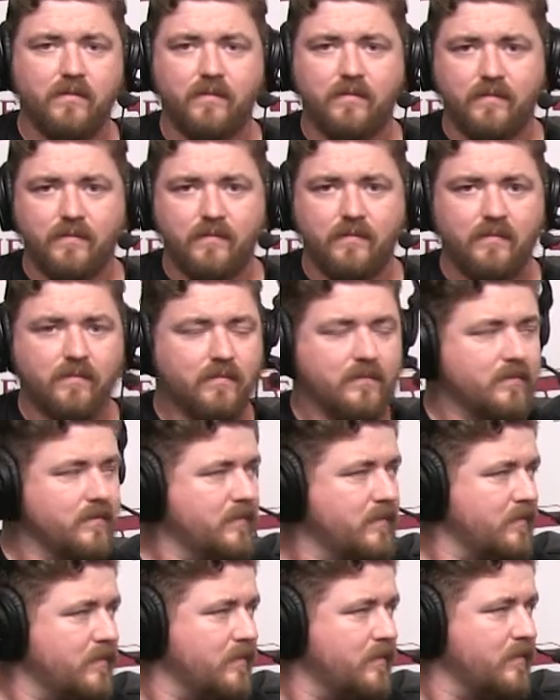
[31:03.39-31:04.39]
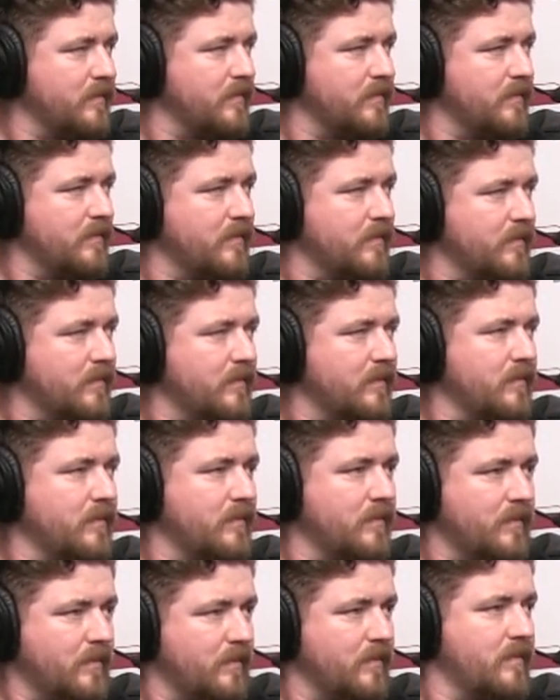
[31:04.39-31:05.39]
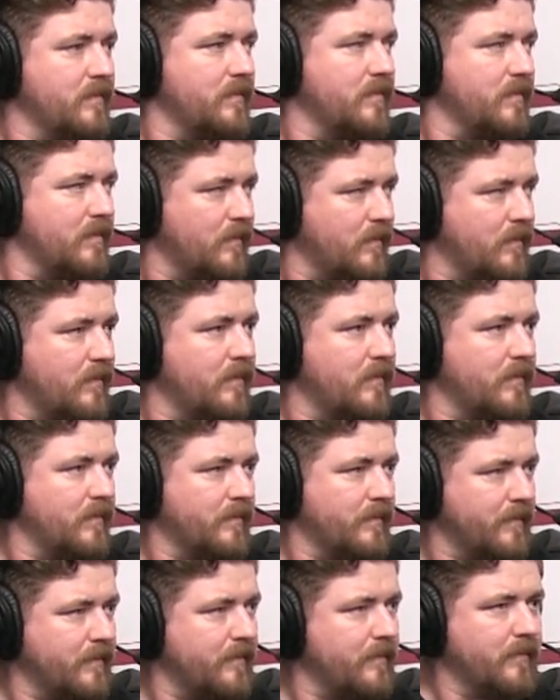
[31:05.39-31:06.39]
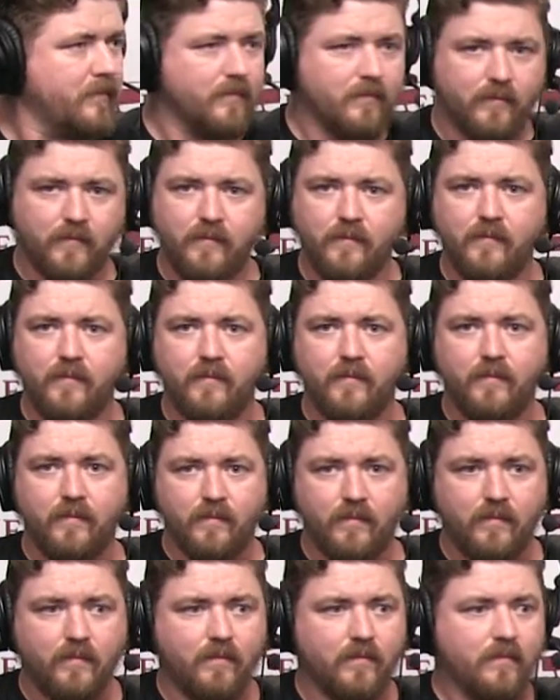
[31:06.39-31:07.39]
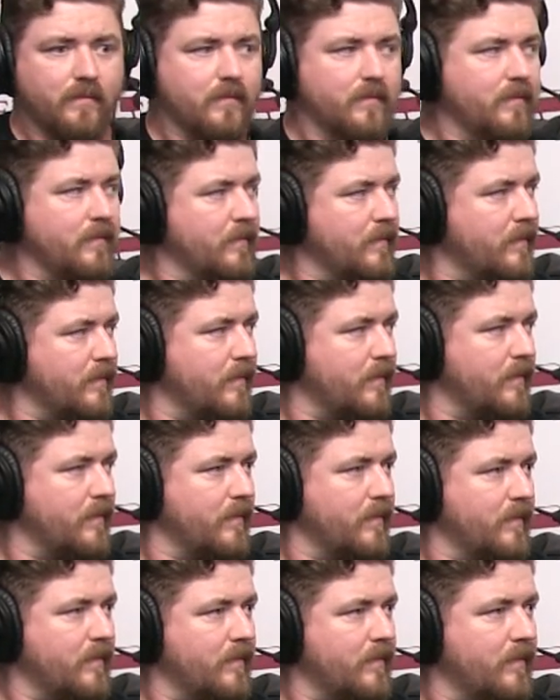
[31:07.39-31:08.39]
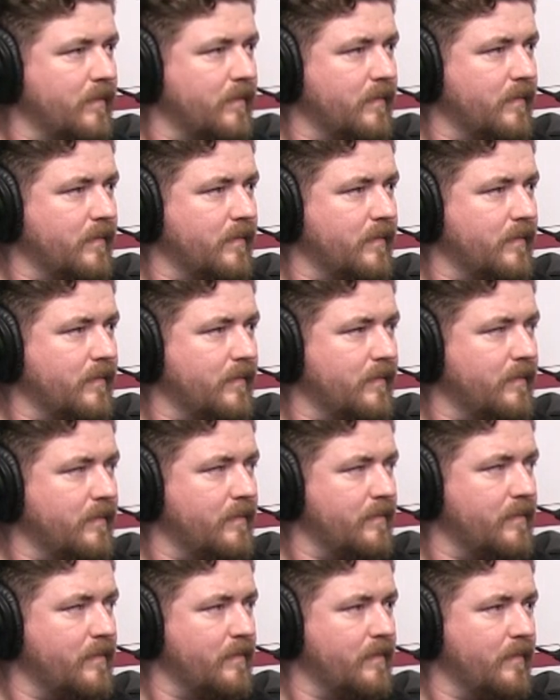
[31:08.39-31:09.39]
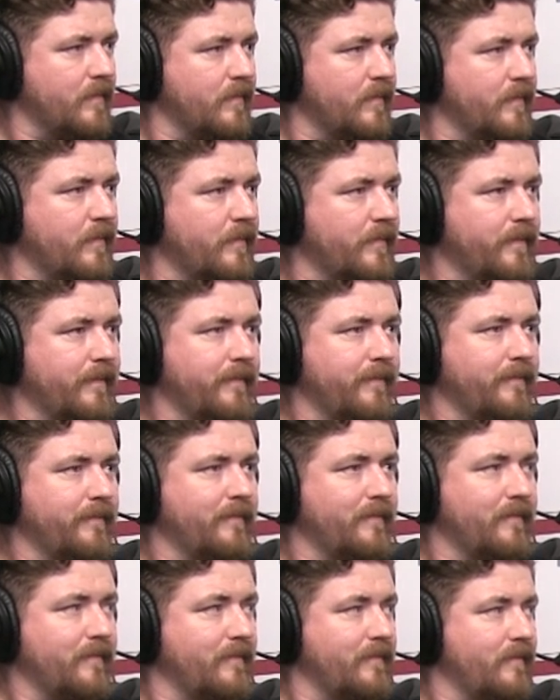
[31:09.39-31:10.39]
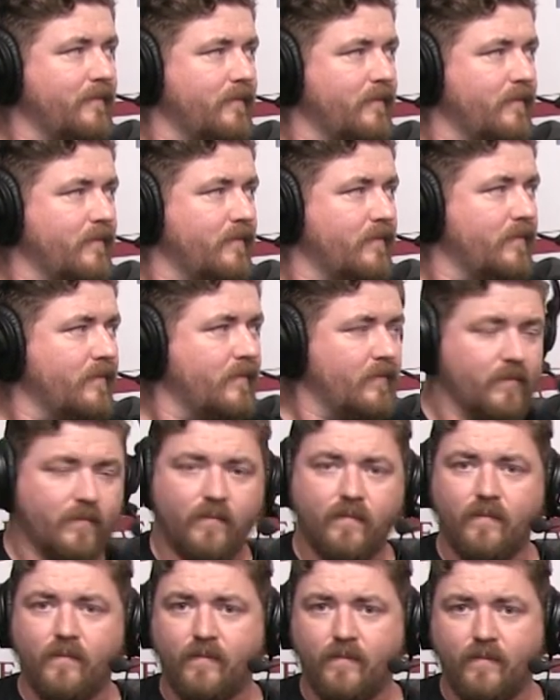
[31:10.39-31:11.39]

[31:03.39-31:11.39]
(not speaking)